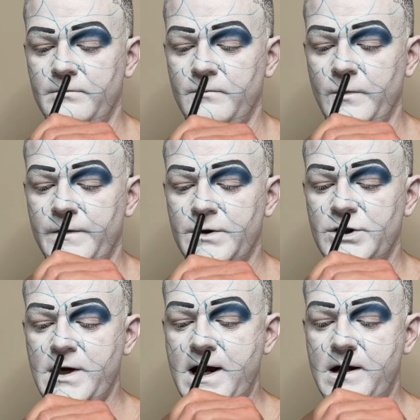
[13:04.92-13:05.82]
with the
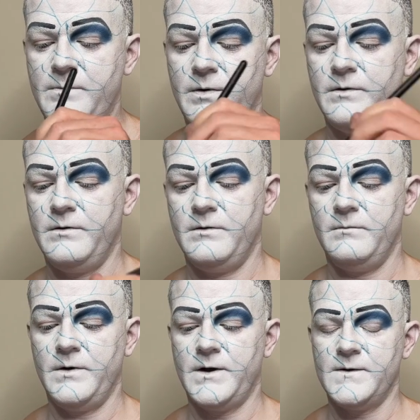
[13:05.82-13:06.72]
shape,
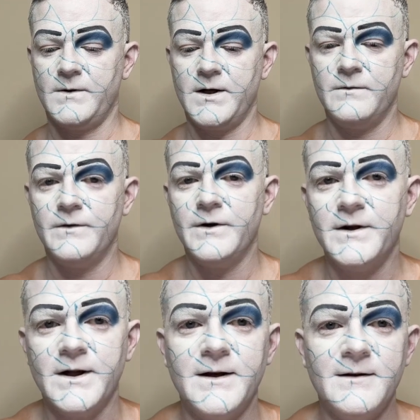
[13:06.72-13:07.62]
because when I do the
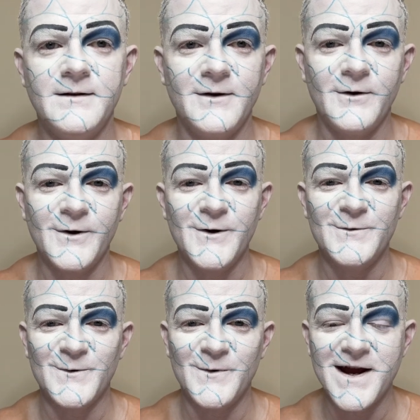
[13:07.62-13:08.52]
hooded, it all
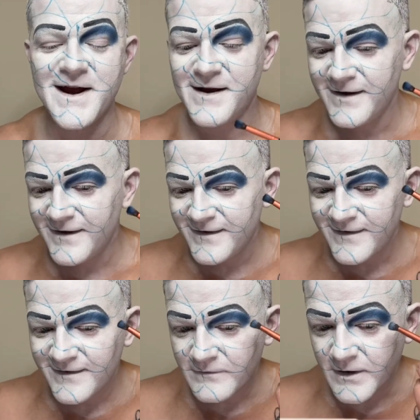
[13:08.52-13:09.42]
goes away
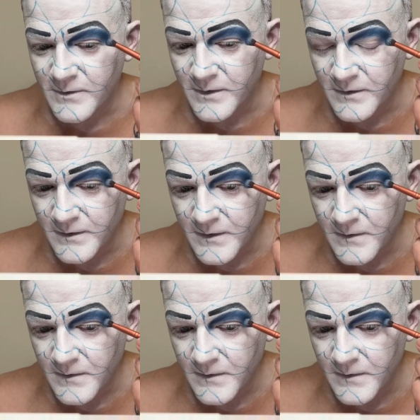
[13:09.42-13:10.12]
very quickly.